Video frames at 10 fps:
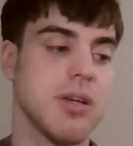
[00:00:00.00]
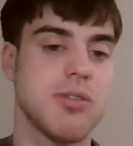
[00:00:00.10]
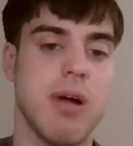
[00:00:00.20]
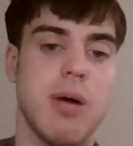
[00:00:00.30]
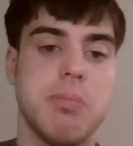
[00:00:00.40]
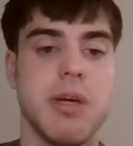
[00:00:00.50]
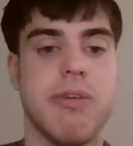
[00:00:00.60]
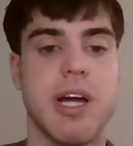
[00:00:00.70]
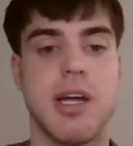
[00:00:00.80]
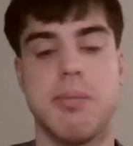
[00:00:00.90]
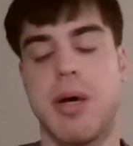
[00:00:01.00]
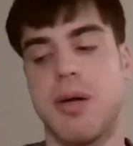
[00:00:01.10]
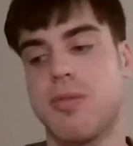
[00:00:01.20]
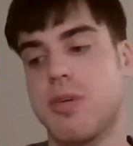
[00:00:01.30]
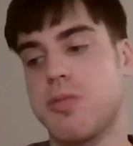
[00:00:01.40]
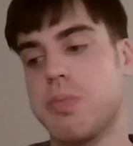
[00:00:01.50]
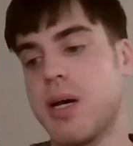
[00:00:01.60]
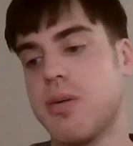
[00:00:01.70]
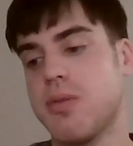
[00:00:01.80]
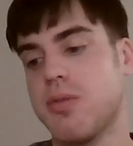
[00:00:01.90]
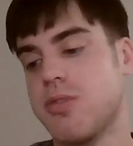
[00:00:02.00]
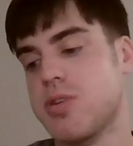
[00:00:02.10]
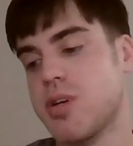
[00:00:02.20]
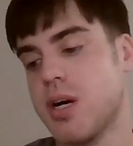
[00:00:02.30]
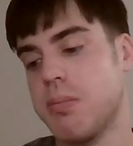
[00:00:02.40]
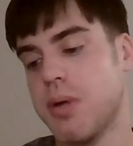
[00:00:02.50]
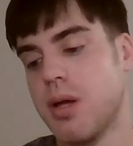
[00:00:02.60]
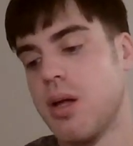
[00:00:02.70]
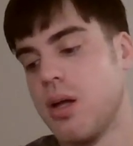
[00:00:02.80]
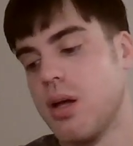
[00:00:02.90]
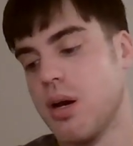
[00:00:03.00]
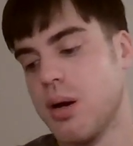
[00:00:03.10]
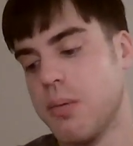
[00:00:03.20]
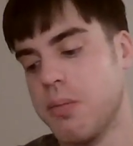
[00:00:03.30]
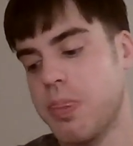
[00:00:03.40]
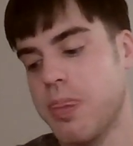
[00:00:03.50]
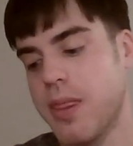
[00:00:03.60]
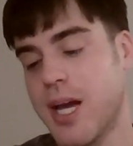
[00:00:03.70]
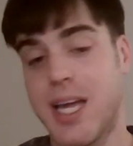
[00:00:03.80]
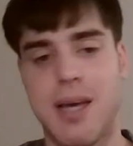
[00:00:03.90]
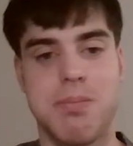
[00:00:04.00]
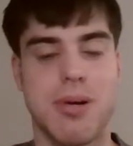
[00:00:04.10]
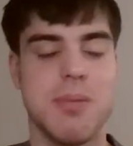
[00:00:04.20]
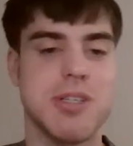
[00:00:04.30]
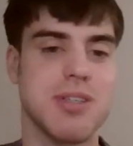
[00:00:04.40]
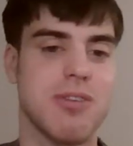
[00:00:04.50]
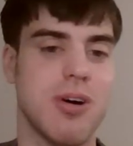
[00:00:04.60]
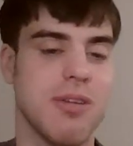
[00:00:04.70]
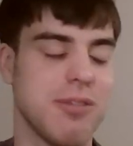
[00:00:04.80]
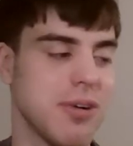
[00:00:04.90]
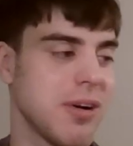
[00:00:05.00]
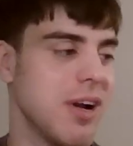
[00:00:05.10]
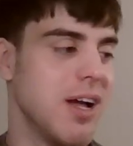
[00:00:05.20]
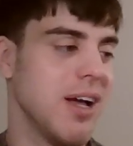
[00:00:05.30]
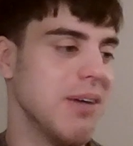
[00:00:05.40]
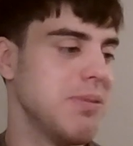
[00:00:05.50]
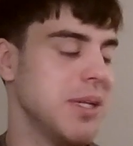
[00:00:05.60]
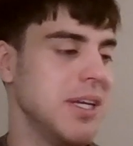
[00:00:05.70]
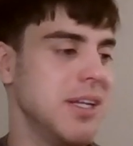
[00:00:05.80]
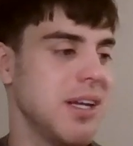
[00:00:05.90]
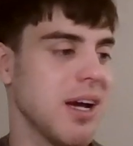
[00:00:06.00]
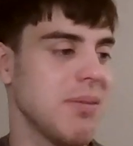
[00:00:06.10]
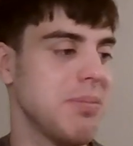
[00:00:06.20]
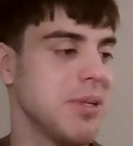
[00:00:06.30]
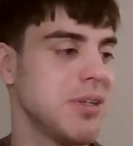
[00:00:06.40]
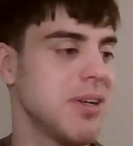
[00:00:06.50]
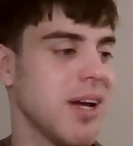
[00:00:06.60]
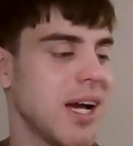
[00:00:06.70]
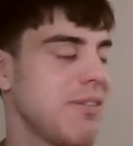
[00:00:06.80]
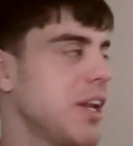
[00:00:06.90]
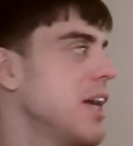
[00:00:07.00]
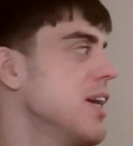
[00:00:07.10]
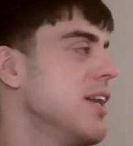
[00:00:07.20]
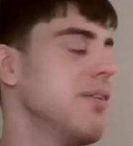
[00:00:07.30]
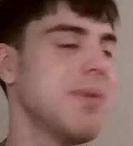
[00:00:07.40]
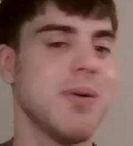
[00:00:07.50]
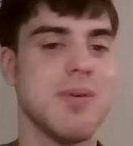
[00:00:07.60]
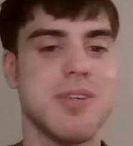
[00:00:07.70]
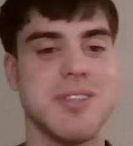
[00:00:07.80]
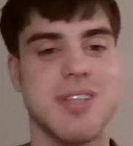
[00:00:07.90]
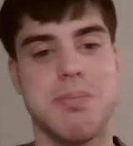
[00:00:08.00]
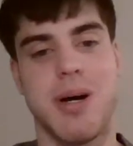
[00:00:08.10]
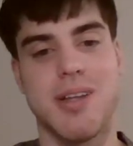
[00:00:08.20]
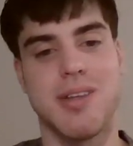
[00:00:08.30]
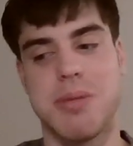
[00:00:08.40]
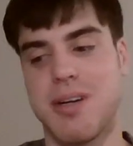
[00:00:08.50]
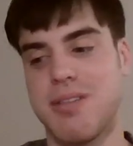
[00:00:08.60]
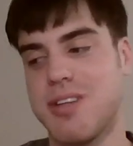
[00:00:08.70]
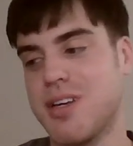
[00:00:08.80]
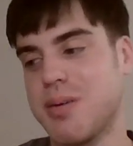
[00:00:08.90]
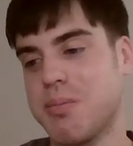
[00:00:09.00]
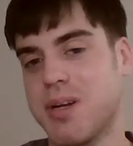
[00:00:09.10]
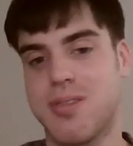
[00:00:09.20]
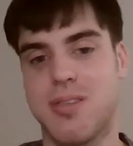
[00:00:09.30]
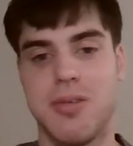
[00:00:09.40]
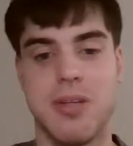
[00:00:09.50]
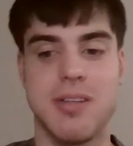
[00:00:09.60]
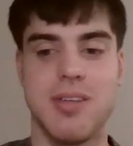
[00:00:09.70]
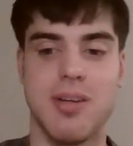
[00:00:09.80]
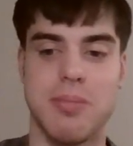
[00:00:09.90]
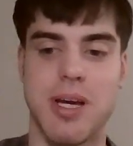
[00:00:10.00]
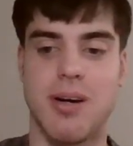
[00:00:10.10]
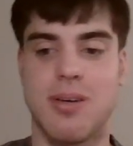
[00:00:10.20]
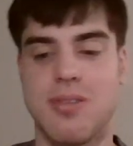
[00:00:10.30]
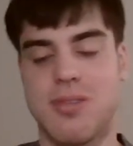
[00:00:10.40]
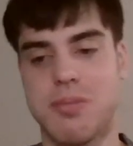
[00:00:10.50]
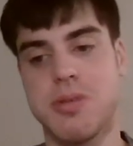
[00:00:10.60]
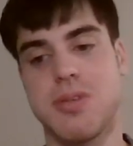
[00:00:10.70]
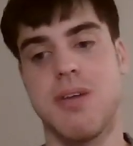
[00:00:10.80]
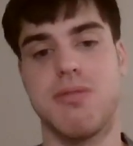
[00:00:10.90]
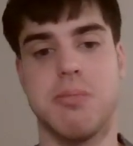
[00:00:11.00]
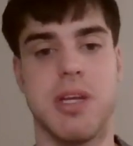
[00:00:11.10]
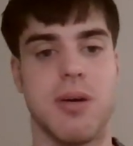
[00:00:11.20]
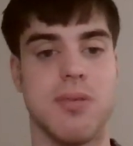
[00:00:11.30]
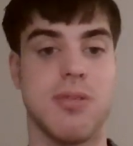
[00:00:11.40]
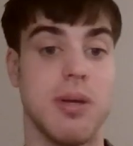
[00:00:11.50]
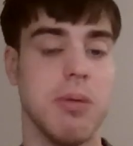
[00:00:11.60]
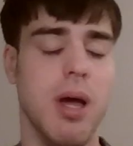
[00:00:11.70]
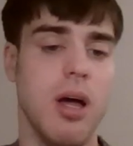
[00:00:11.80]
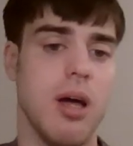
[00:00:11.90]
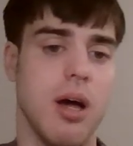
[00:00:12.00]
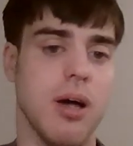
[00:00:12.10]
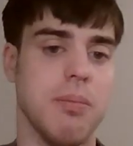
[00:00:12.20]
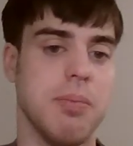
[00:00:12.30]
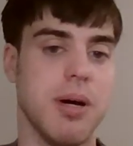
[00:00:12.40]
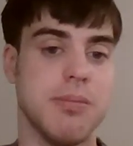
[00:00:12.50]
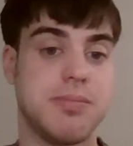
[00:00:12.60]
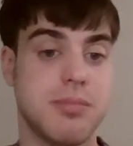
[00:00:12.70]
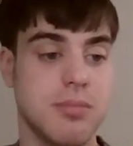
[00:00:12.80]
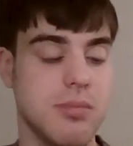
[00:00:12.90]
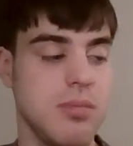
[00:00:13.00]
Because ground beef, I get about 6 pounds each time. I am pretty much a carnivore. I haven't eaten any of my oranges. I bought them and everything, but it's too late to eat them now because it's almost time for me to go to sleep. But